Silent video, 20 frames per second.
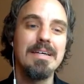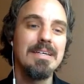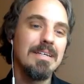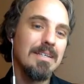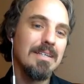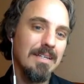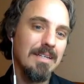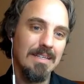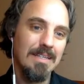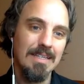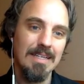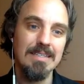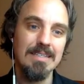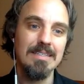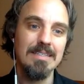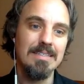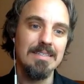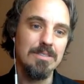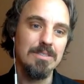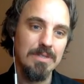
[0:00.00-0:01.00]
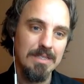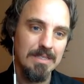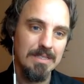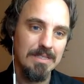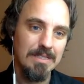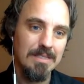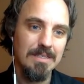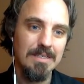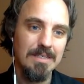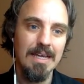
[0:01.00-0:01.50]
And then, so he
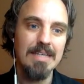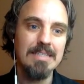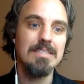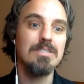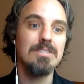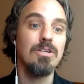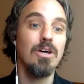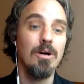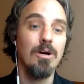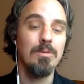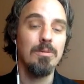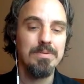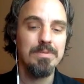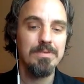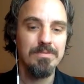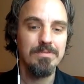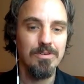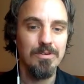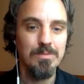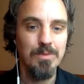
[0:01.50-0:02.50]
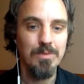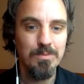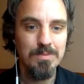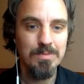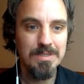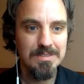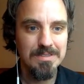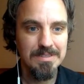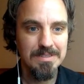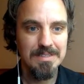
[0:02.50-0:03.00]
gazes up for a
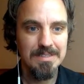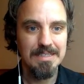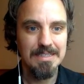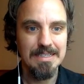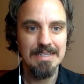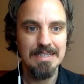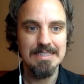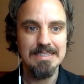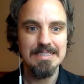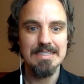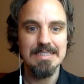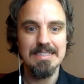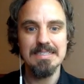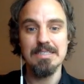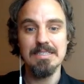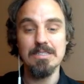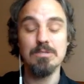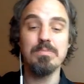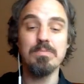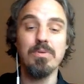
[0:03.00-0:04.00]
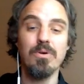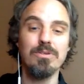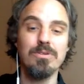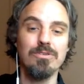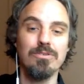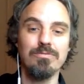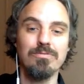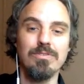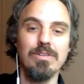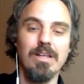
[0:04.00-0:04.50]
moment, and then he sees this point
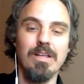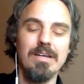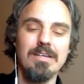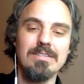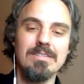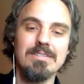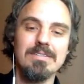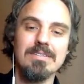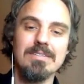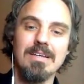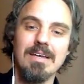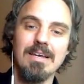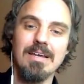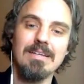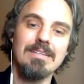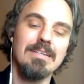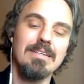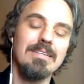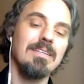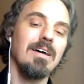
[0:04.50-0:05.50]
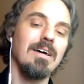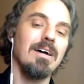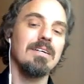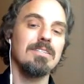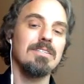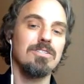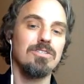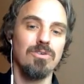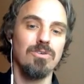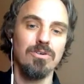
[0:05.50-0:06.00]
of light, and then
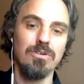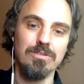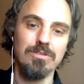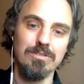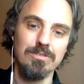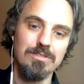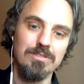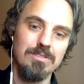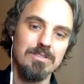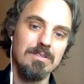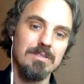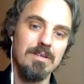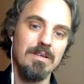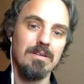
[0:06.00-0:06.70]
9 circles,